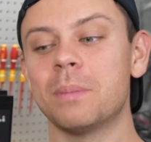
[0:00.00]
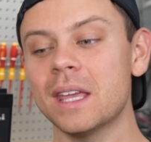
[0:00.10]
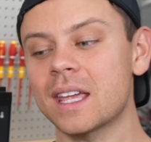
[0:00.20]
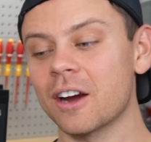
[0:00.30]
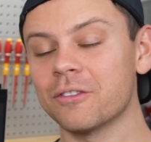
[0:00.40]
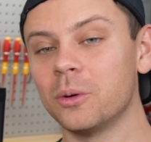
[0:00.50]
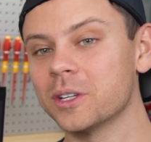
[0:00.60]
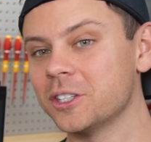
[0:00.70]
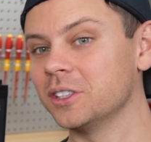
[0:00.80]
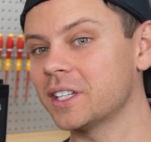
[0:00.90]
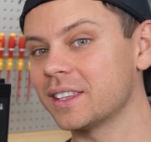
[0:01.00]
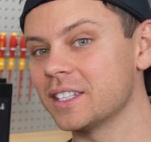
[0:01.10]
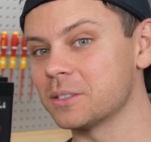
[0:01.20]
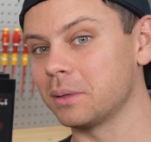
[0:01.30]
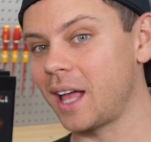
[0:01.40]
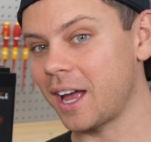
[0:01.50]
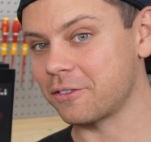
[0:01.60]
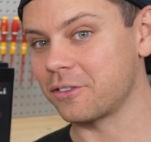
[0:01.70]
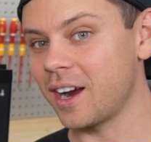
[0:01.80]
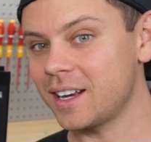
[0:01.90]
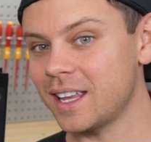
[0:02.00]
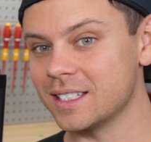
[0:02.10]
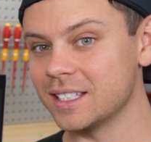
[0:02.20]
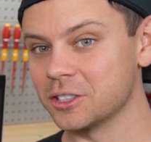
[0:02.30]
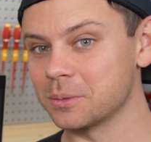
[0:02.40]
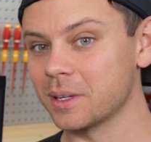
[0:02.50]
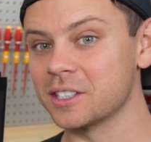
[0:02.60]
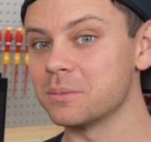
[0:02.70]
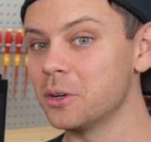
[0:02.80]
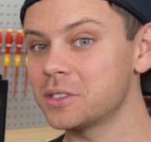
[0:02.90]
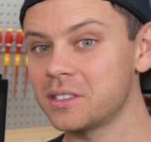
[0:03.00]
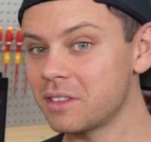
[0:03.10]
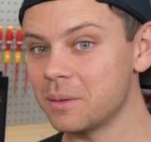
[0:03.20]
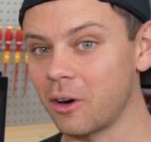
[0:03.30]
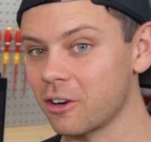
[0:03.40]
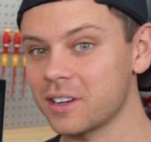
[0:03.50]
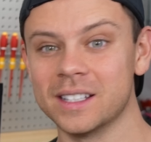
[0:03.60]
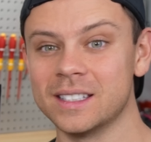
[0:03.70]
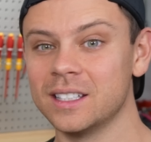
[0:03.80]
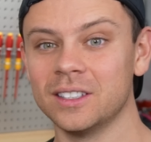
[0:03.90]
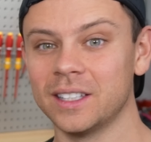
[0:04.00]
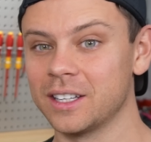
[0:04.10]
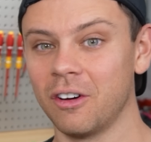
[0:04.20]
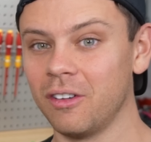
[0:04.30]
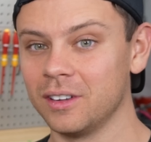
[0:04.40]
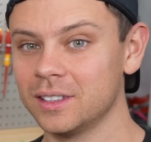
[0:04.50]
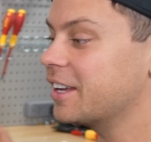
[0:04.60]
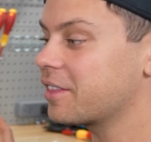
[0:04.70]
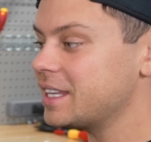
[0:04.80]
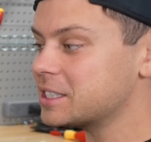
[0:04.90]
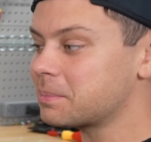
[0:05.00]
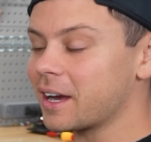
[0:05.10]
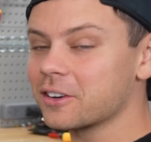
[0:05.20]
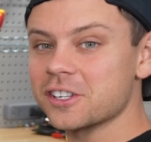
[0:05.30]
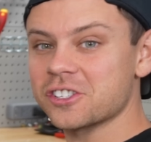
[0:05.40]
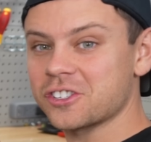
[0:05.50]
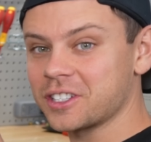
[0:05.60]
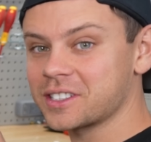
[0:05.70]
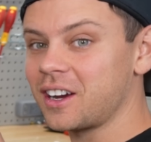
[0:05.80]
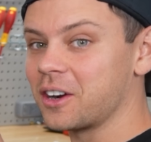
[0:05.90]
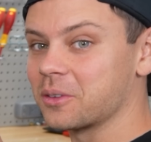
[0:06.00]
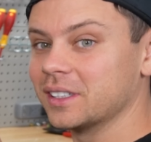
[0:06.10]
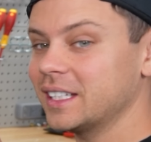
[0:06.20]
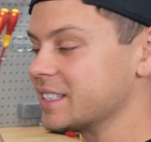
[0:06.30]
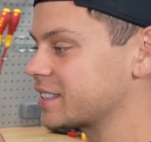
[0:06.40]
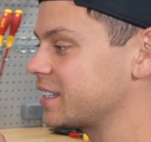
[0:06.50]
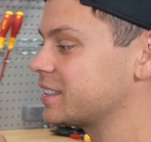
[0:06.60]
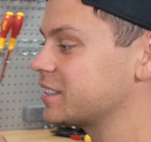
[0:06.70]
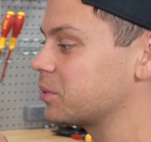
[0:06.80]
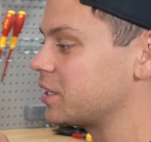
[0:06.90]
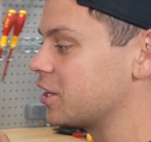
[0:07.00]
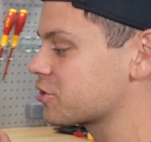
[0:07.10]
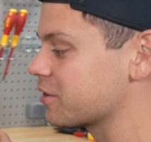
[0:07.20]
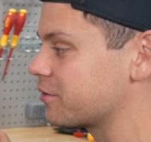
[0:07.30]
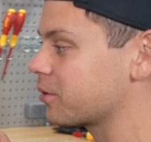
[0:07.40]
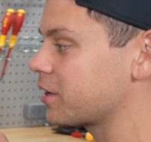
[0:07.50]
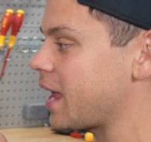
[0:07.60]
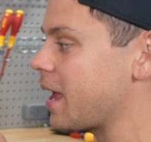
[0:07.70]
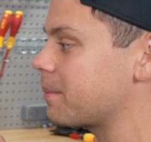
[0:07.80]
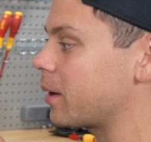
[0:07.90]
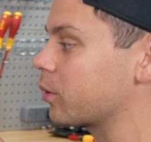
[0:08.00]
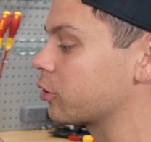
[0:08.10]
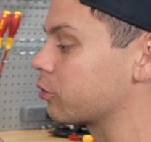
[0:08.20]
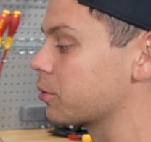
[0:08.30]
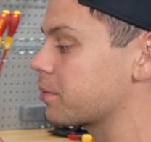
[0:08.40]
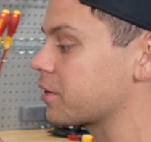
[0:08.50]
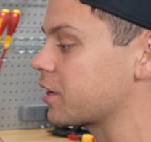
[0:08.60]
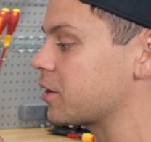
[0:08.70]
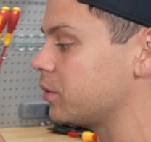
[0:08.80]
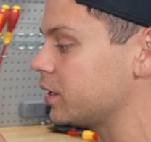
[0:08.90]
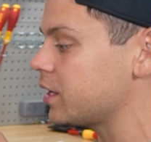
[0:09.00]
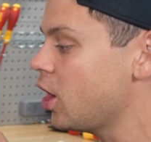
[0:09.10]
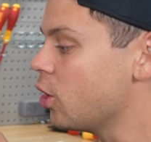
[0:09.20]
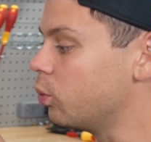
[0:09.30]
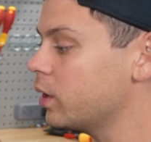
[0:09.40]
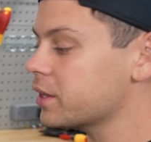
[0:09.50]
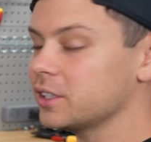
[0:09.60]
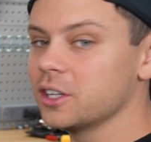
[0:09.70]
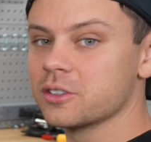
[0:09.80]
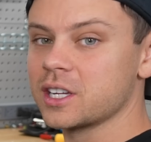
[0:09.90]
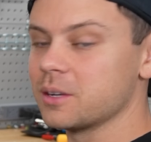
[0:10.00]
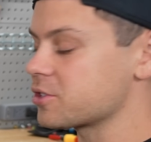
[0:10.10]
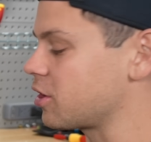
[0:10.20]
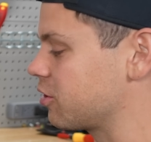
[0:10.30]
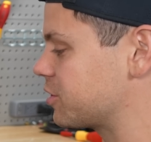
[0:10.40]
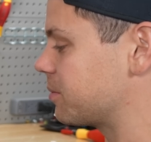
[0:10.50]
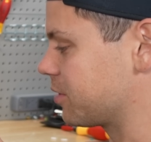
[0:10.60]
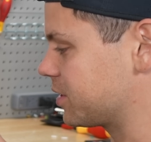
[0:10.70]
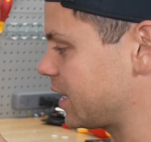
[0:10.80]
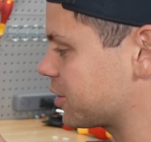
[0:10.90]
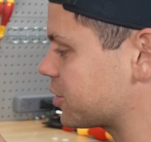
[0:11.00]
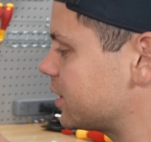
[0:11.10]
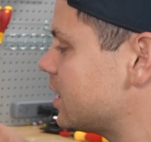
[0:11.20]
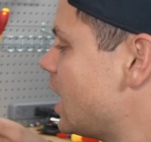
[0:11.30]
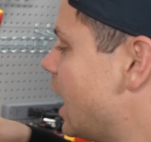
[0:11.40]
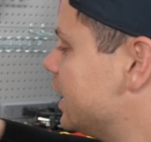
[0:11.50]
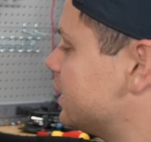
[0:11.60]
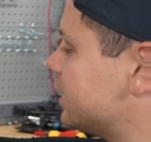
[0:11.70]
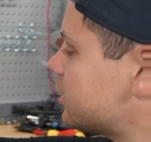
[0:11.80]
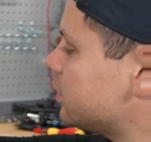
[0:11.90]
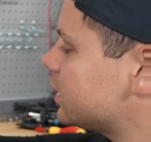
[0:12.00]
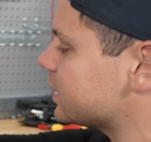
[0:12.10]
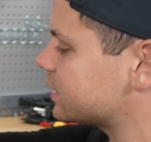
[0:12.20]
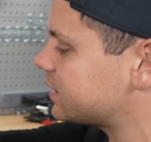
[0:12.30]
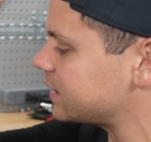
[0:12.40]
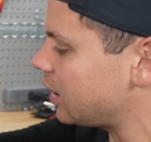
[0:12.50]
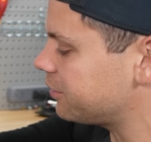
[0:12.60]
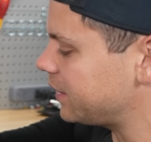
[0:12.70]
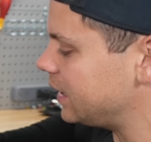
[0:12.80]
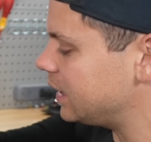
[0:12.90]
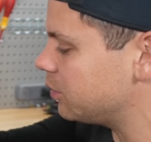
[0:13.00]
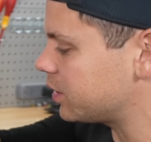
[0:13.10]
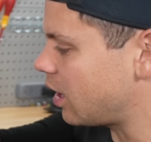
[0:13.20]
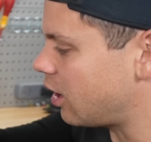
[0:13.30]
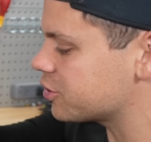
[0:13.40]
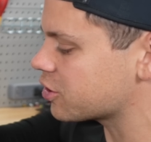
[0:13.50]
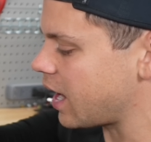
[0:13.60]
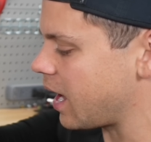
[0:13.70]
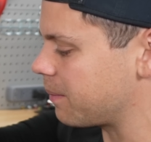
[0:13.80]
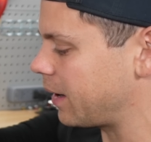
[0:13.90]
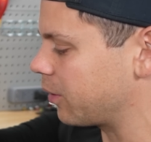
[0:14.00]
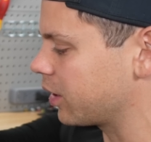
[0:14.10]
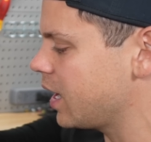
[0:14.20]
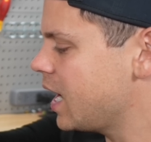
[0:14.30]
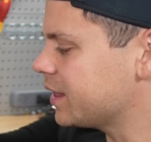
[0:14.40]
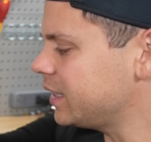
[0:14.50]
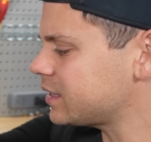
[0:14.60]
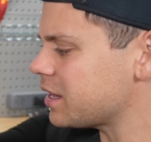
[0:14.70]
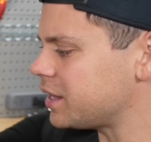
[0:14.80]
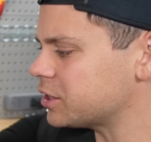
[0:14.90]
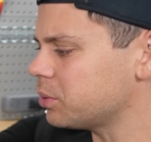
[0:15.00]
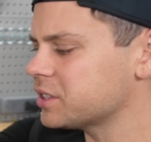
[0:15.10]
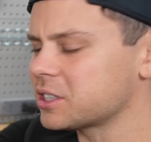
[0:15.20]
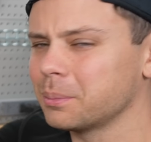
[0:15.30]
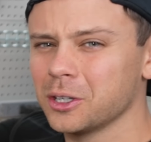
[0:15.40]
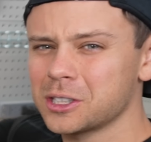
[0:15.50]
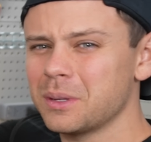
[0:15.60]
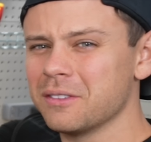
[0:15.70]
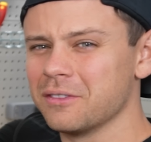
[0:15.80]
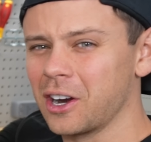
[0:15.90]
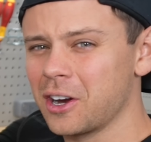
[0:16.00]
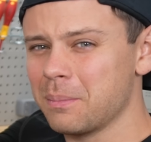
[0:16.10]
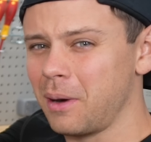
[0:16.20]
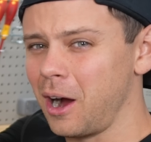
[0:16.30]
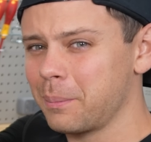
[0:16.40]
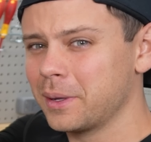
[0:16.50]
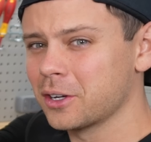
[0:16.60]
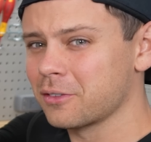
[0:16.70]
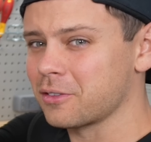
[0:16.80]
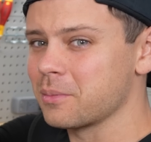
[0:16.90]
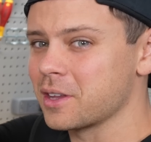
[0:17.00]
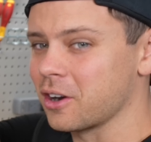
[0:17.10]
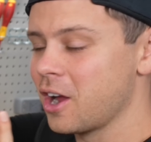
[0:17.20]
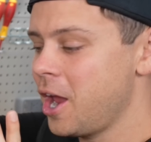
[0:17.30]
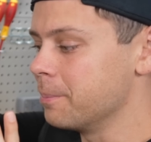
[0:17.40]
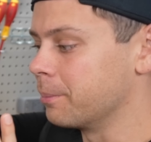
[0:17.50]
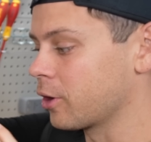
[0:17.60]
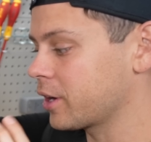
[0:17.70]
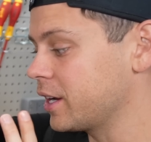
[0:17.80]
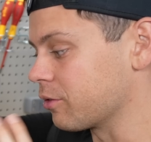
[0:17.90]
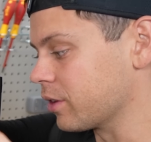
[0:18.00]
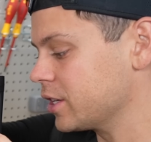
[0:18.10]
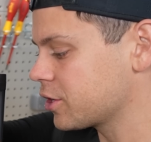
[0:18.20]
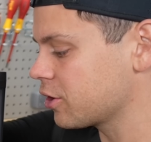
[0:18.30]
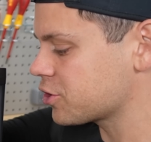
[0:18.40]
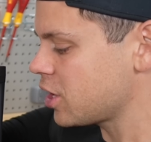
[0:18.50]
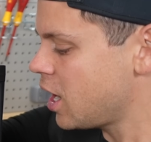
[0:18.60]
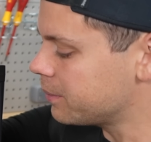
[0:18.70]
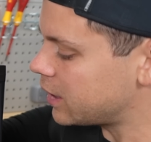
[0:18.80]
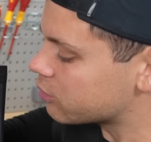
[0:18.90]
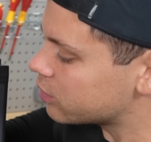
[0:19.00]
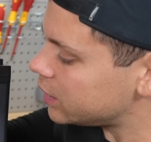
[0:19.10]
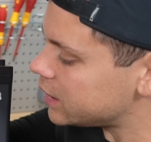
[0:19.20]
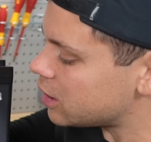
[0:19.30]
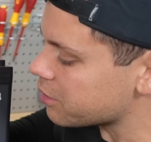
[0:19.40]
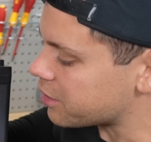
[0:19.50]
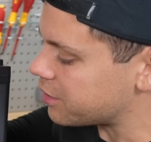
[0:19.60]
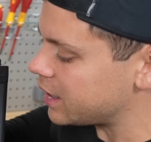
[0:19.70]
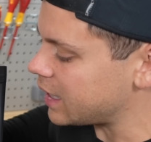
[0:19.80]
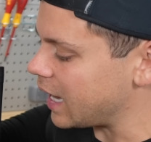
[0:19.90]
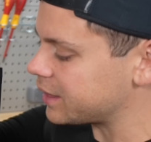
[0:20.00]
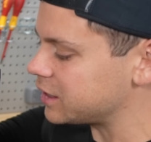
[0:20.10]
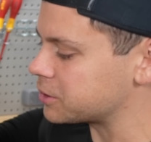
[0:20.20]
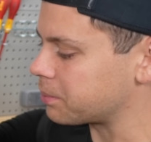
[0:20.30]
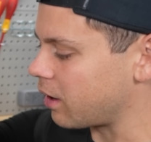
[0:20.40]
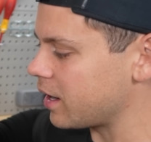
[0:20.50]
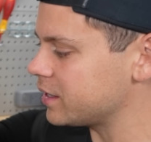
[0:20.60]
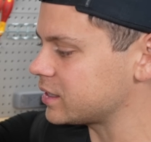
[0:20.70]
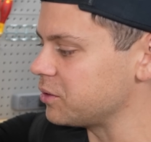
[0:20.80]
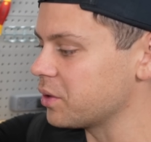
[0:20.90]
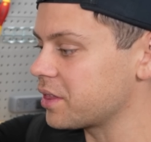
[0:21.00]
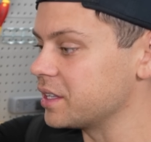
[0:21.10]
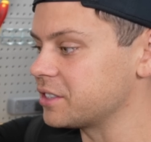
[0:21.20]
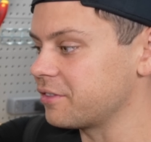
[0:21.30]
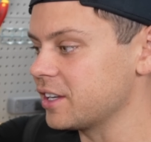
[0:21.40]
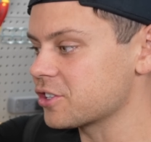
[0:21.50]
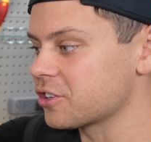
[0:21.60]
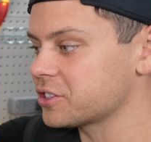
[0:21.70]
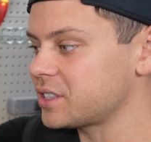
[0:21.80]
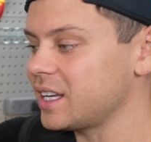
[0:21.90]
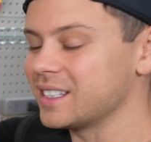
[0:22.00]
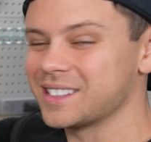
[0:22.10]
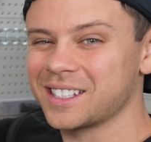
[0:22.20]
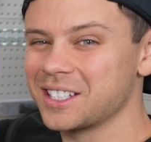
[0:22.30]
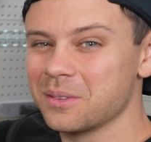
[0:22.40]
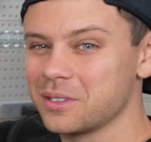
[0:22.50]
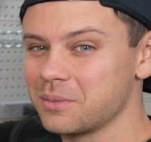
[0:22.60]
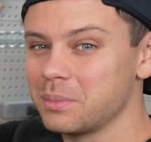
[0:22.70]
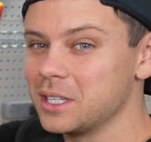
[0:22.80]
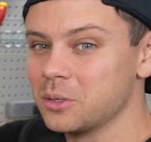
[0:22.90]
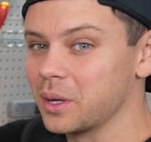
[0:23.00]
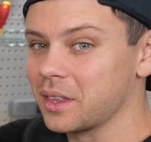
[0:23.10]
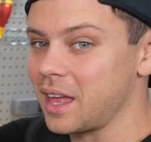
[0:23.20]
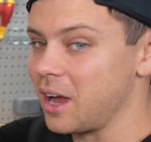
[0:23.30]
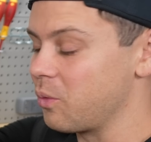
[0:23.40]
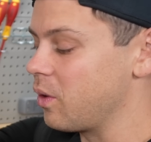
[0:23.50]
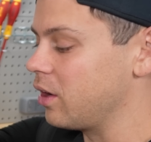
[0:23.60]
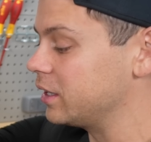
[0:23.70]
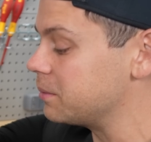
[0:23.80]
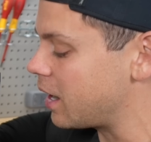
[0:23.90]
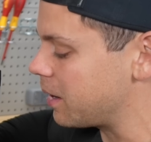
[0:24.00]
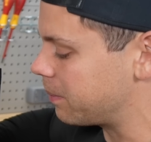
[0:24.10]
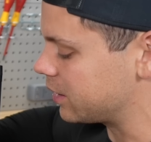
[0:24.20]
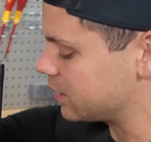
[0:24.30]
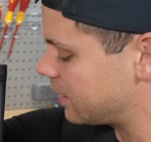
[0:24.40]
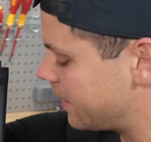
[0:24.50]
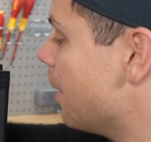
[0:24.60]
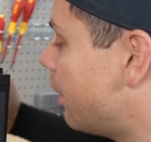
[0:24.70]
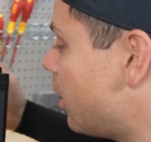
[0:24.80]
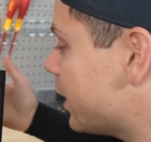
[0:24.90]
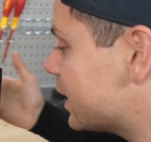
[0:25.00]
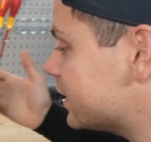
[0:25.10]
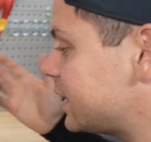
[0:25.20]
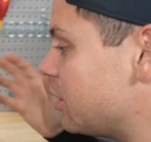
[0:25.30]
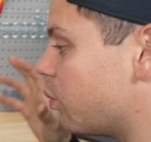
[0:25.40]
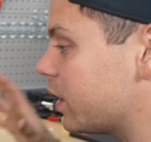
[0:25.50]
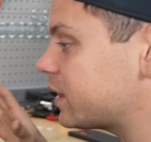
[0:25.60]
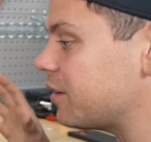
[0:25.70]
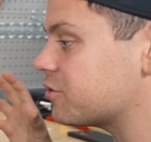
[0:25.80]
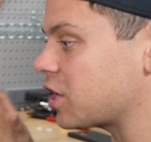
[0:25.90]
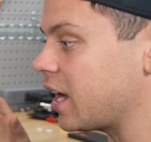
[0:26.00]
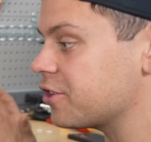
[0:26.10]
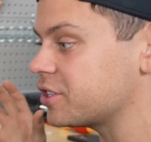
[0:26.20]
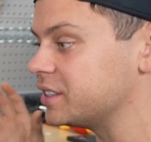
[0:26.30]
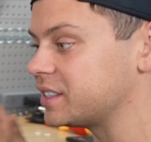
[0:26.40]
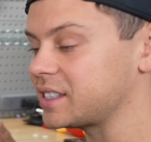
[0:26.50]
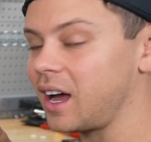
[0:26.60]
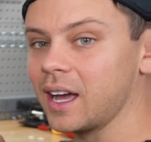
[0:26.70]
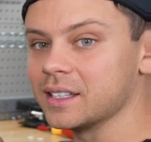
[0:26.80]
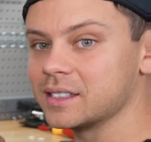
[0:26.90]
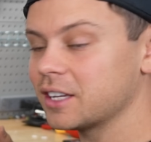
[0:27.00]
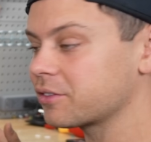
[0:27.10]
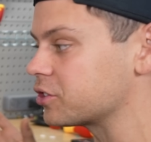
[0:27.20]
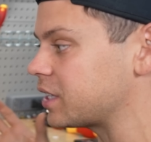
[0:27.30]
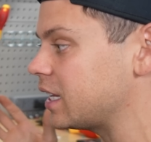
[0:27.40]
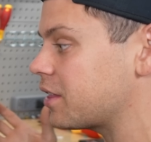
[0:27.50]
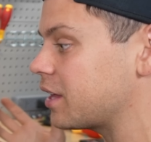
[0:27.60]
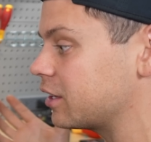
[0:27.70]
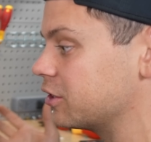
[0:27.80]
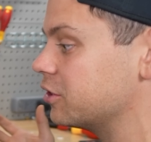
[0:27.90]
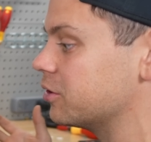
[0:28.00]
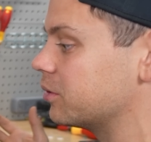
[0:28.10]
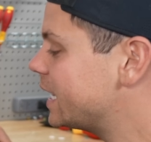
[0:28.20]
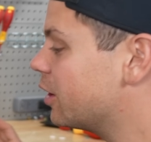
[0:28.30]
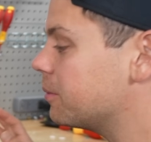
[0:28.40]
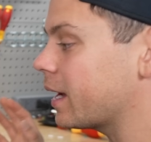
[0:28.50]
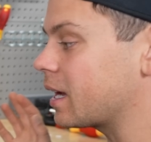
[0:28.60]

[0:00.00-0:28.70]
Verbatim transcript: be careful when you look at these Black Friday deals because most of them aren't a deal at all. Now these batteries just got released. This is a 140 amp hour Group 31 with low temp charging protection. And then this one is a self-heating 100 amp hour. They said this one's supposed to be very popular from their market research, but I really don't think at this price and with this feature set, it's gonna be doing that well, in my opinion. But we can see what they've changed inside, see if there's anything new. Now in my